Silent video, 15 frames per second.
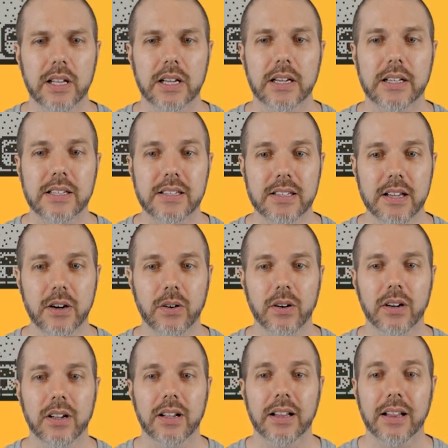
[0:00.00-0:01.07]
consider.
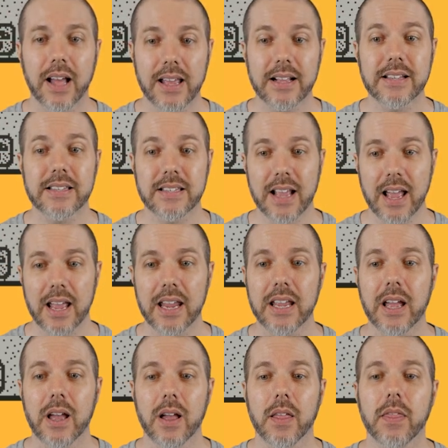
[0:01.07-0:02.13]
Like,
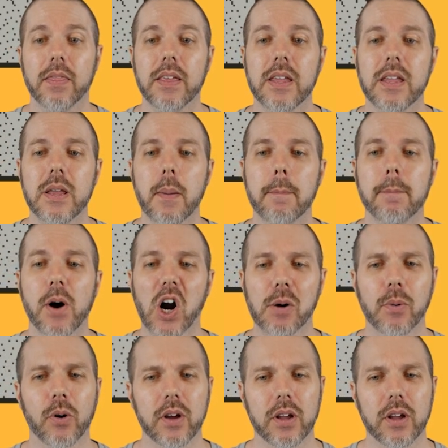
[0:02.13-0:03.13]
say, the marble